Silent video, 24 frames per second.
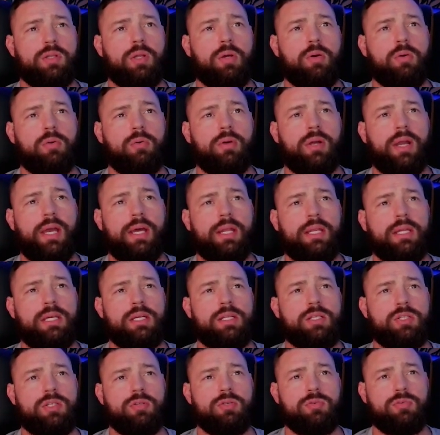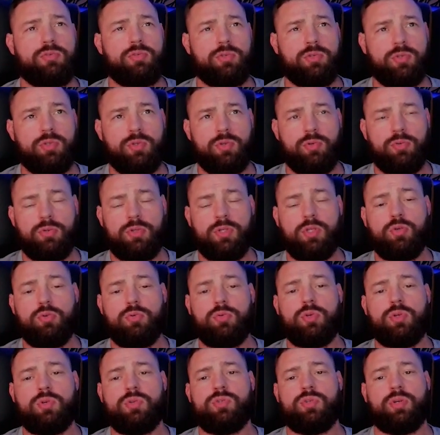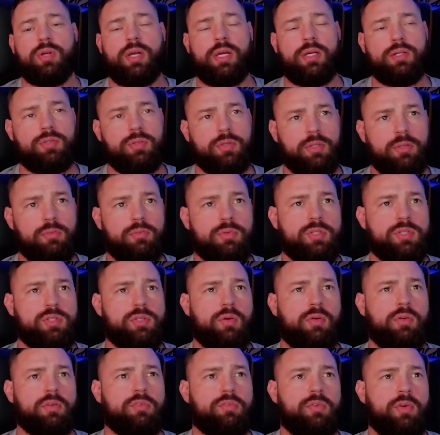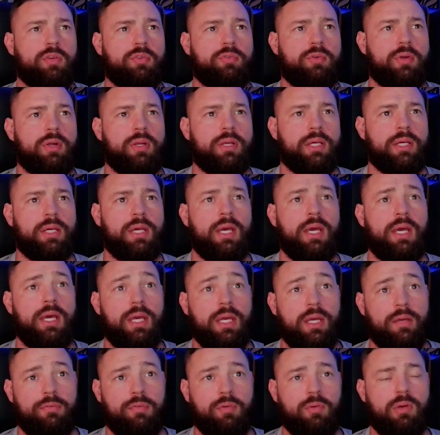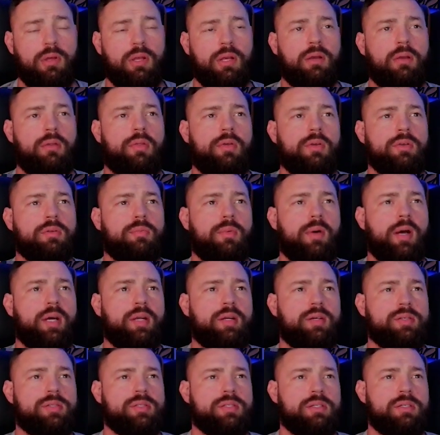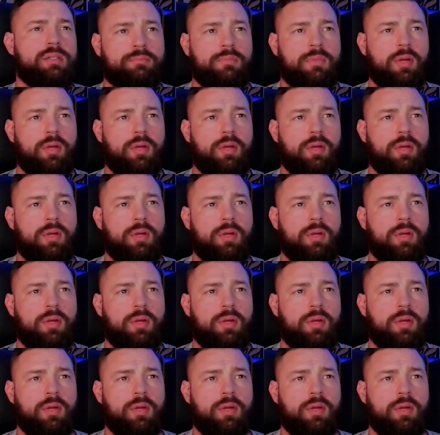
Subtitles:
lower at each new user entry, which is always frustrating if you get into those miners.